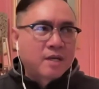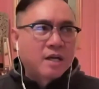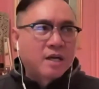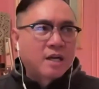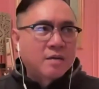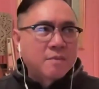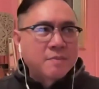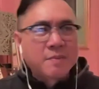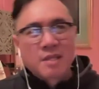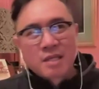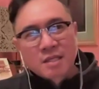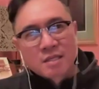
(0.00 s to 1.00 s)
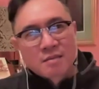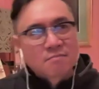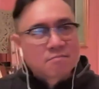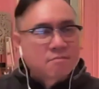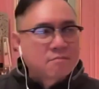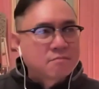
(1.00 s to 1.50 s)
uh maybe like
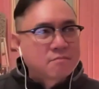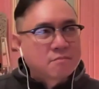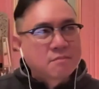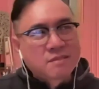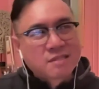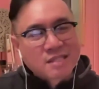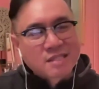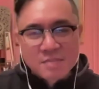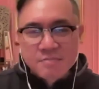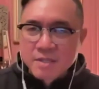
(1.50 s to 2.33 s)
six